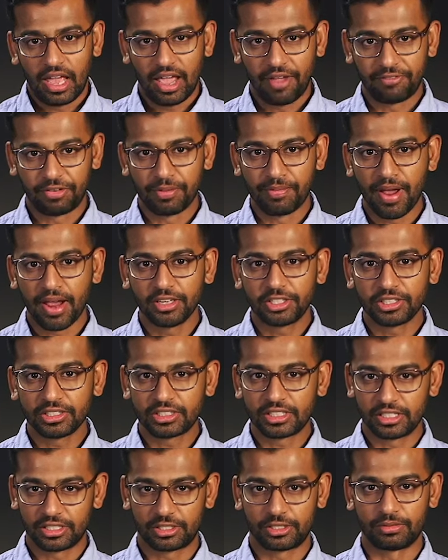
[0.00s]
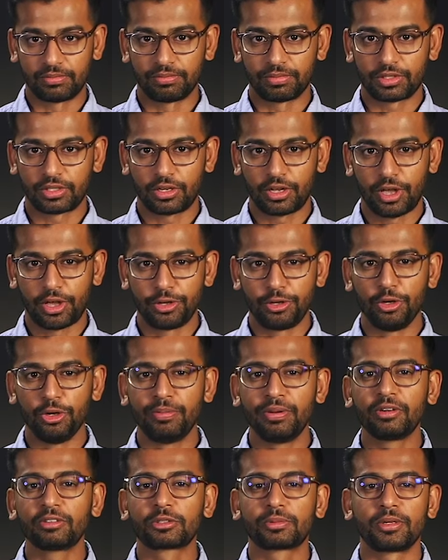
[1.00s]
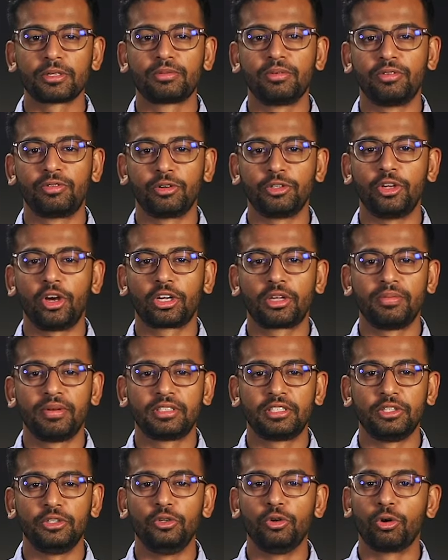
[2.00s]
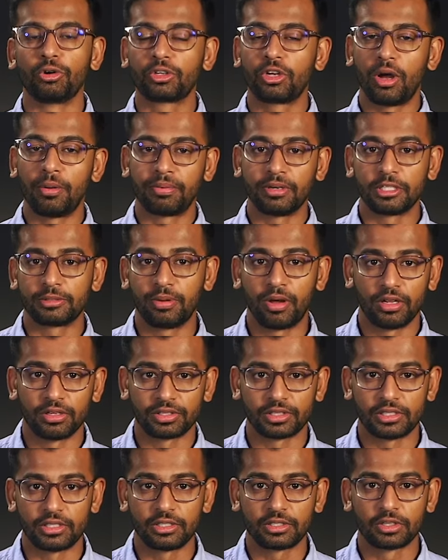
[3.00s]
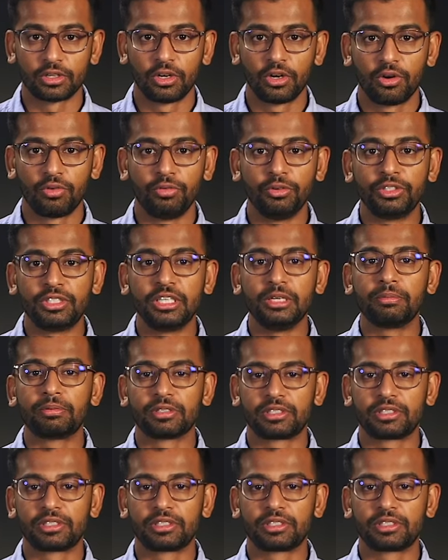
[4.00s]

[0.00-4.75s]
If you're managing systems, you'll be responsible for documenting your company's policies, routine